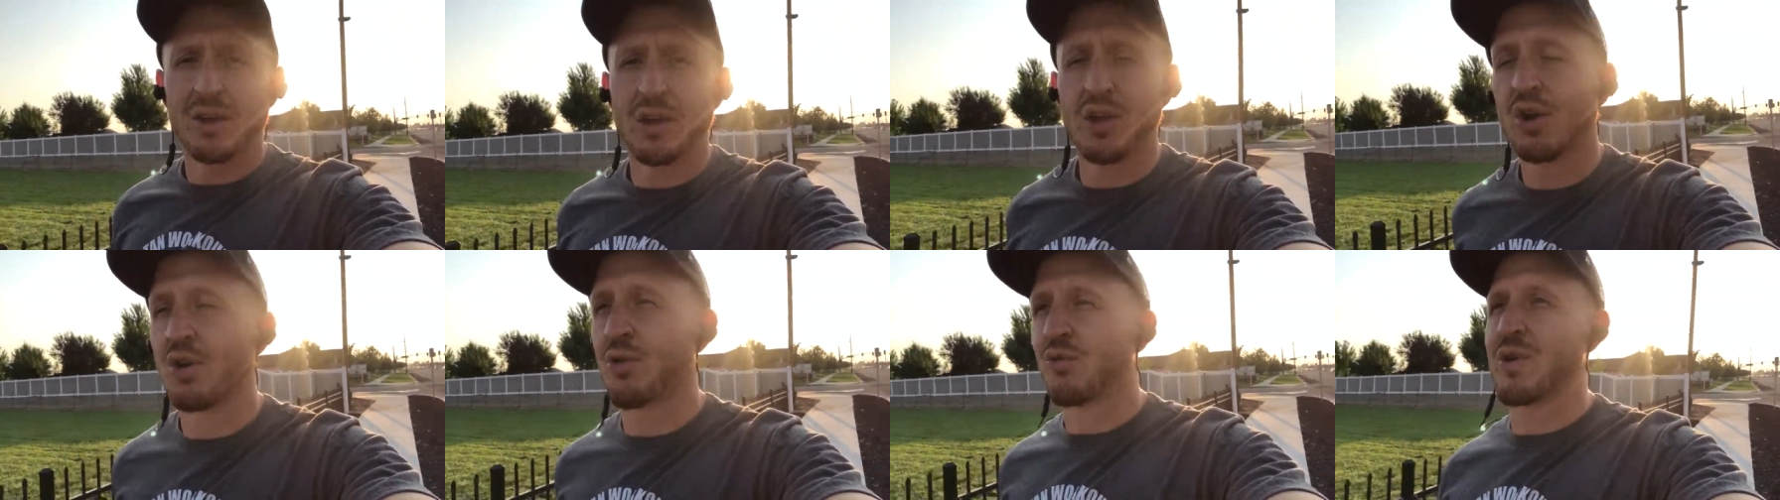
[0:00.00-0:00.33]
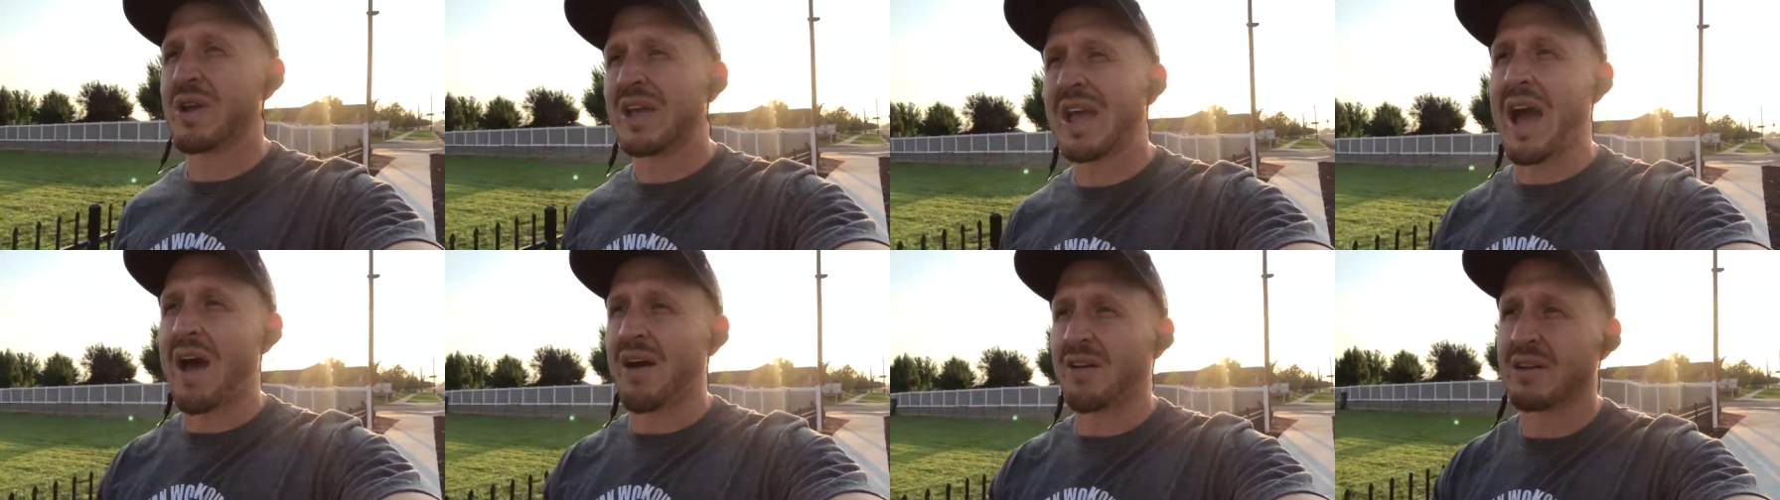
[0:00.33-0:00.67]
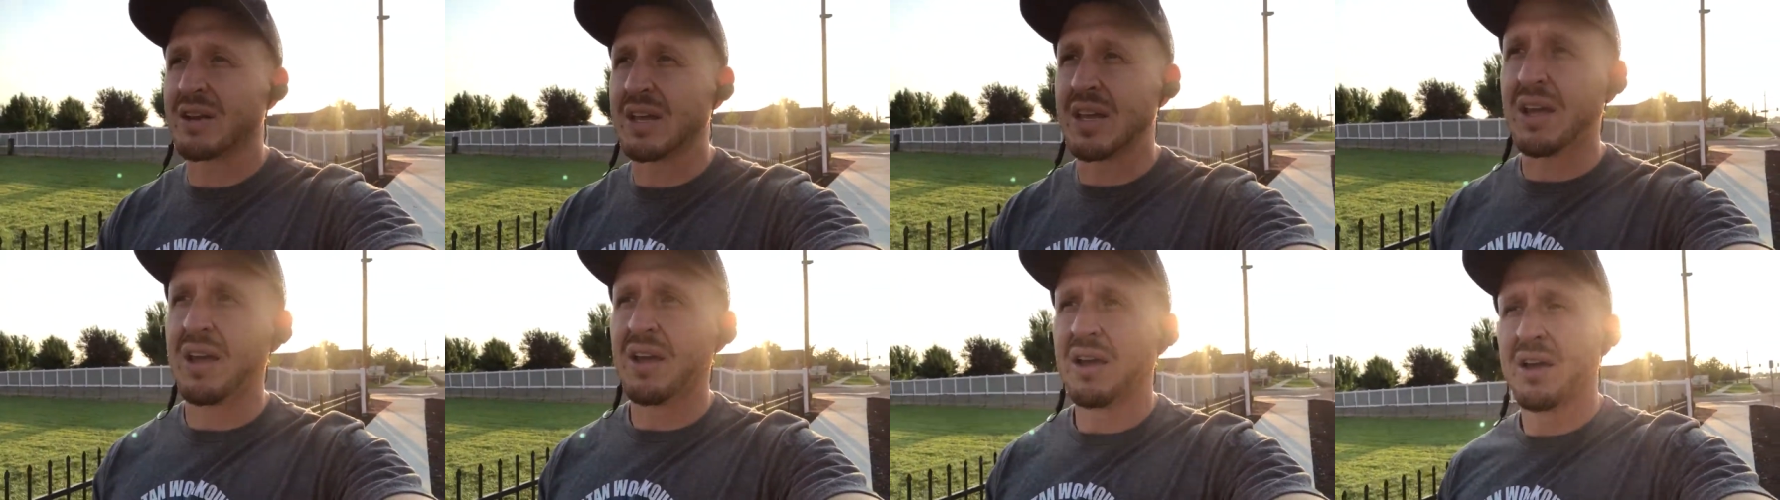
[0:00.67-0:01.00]
your
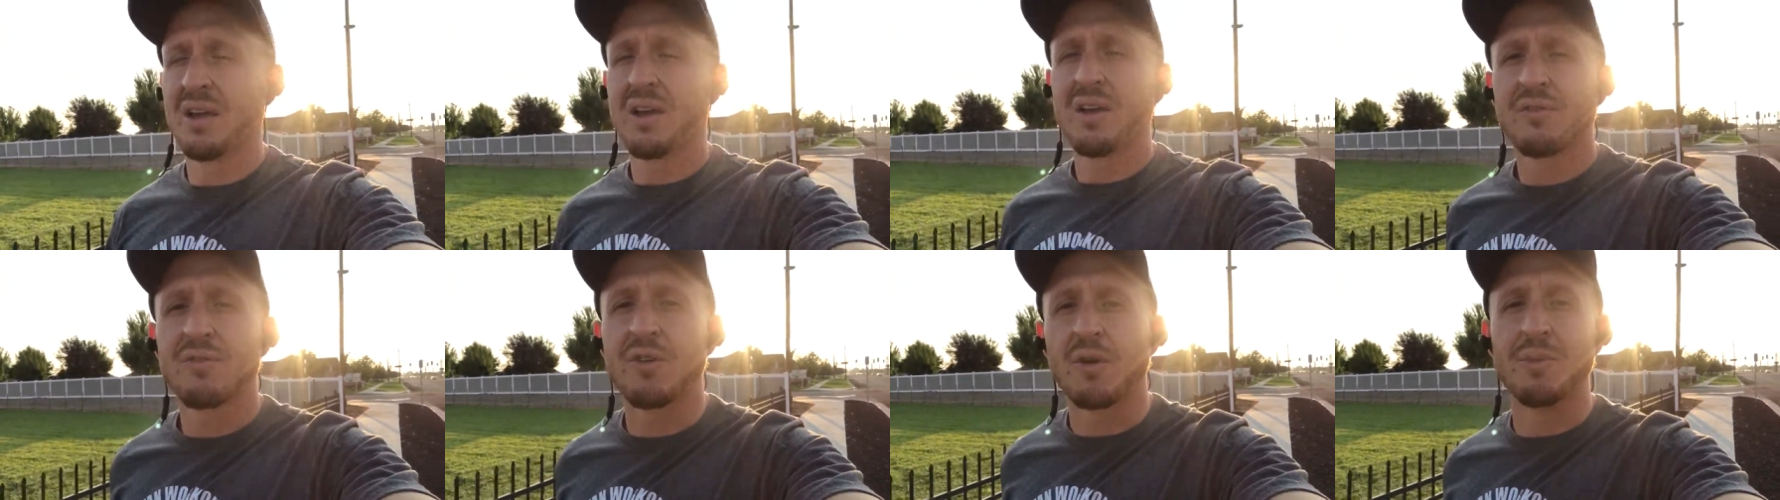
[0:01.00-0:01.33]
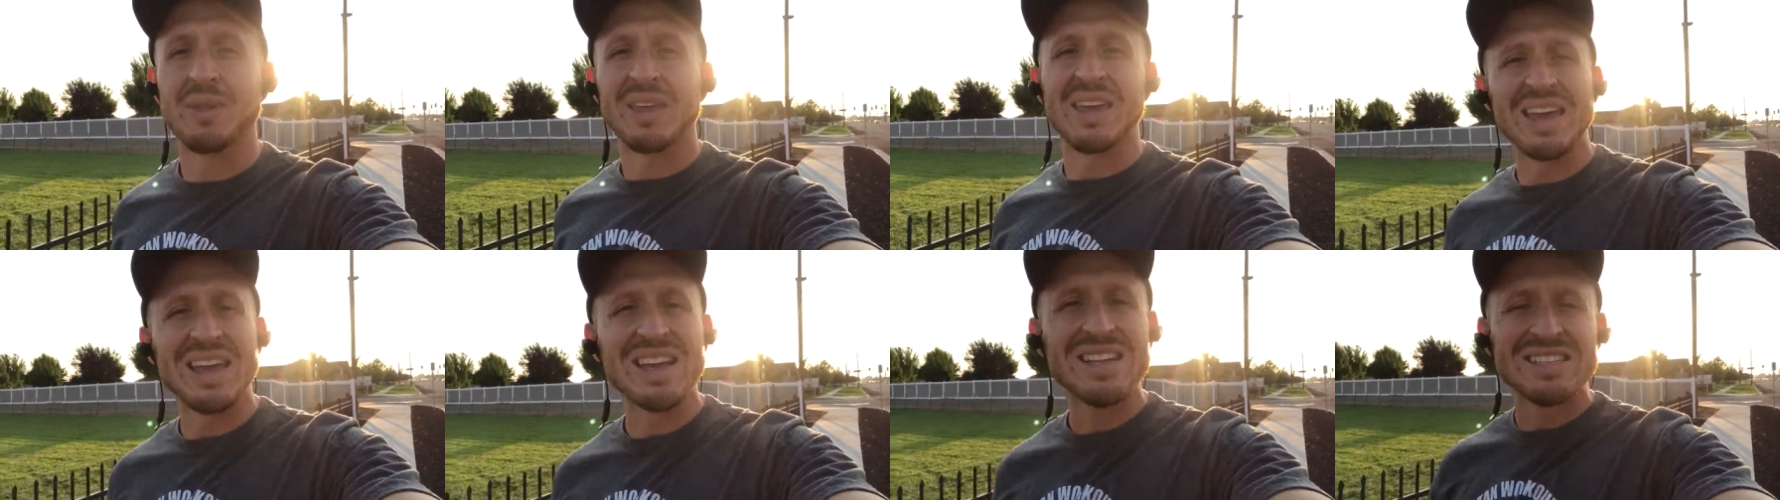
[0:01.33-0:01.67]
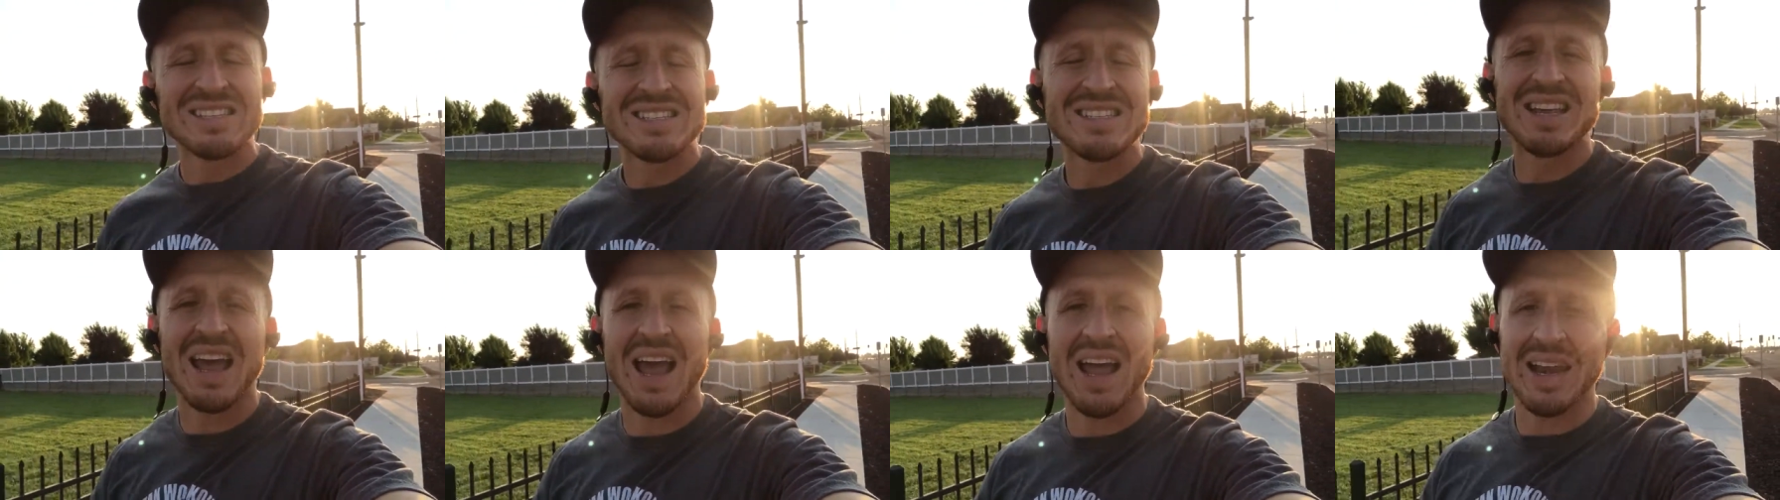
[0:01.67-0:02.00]
reality from the
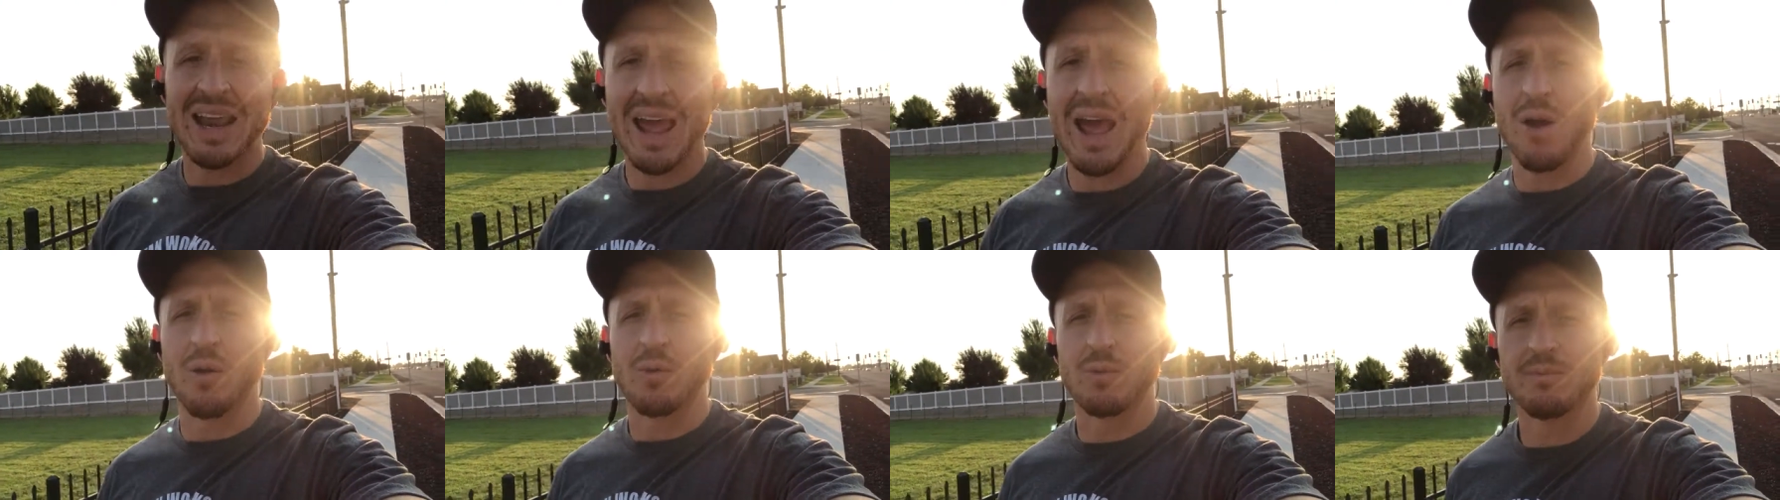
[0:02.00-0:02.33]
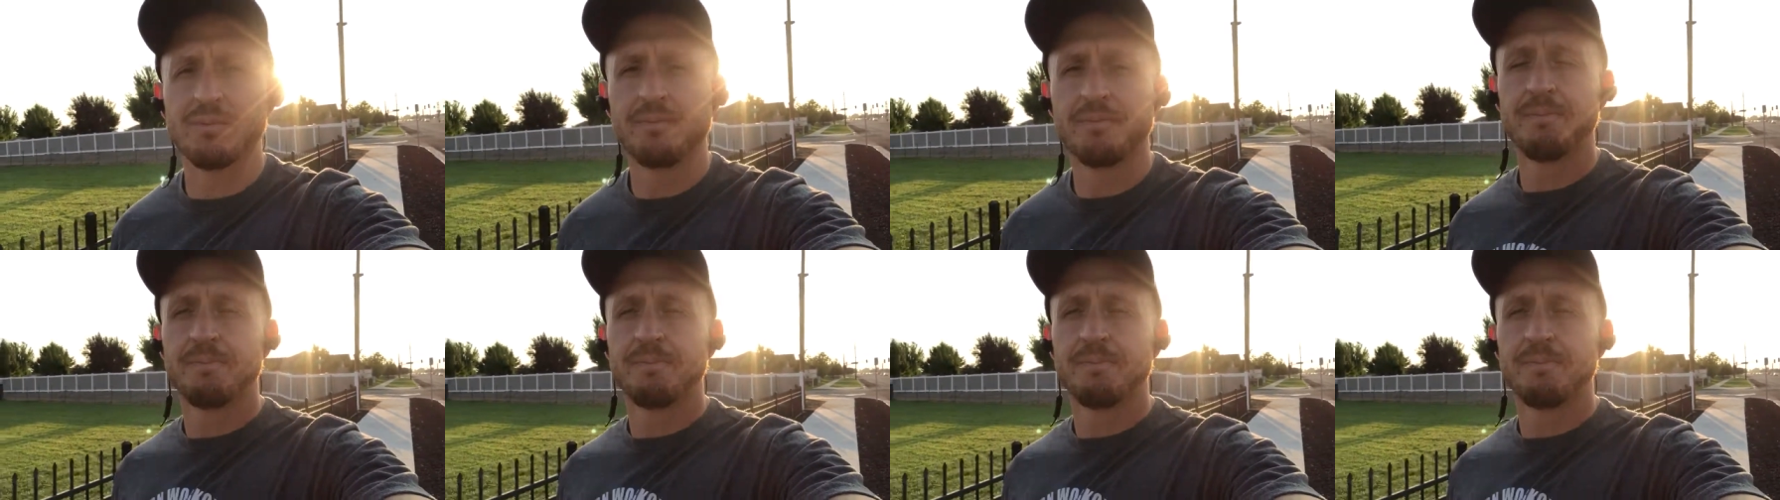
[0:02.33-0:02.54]
inside out.